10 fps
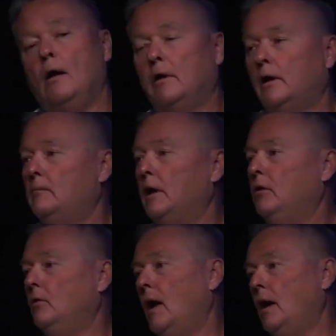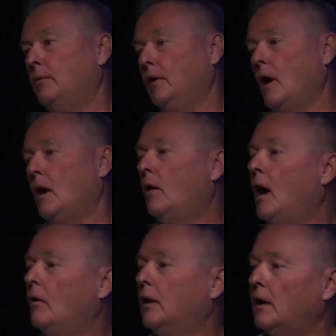Like, how can I make you
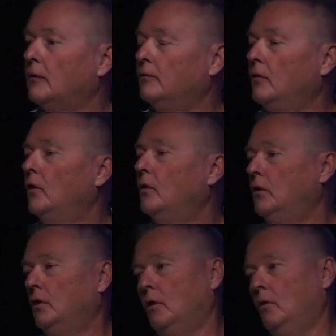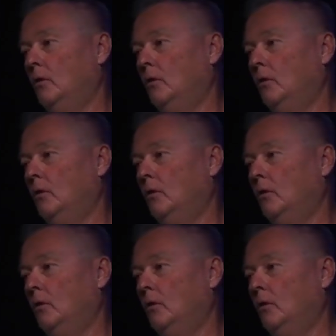happy? Or how can I,